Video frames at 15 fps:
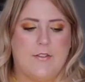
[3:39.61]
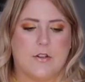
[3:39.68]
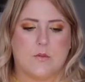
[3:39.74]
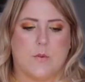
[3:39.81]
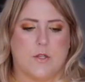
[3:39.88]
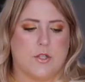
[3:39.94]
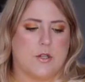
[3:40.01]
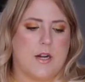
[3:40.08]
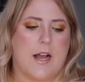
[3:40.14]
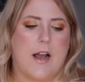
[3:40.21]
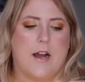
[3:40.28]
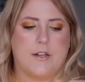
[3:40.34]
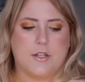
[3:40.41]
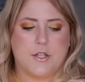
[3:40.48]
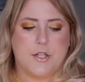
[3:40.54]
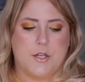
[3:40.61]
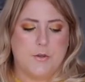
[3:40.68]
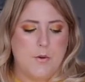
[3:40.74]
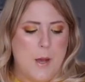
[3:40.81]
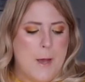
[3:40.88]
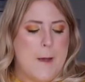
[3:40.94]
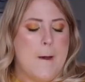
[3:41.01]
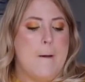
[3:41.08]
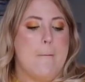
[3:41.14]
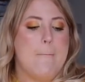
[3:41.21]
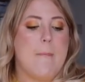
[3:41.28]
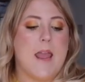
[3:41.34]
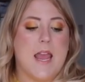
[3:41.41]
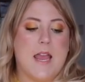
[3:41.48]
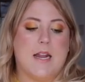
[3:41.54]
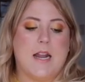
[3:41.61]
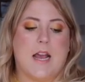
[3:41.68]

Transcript: There's one shirt I got in a 2, and